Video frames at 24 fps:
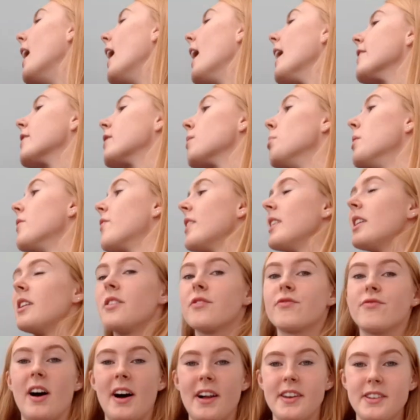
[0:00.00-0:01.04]
and some other little
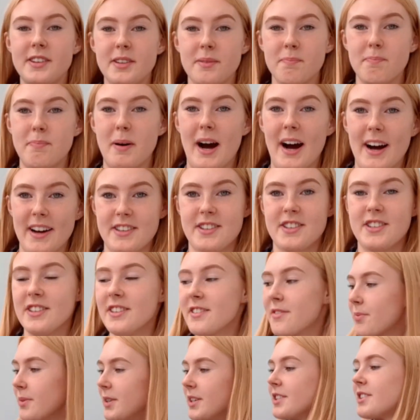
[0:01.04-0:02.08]
random
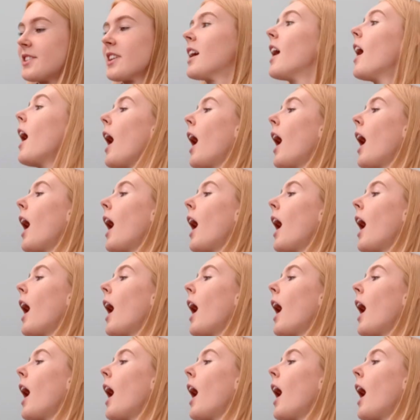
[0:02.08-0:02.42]
patches which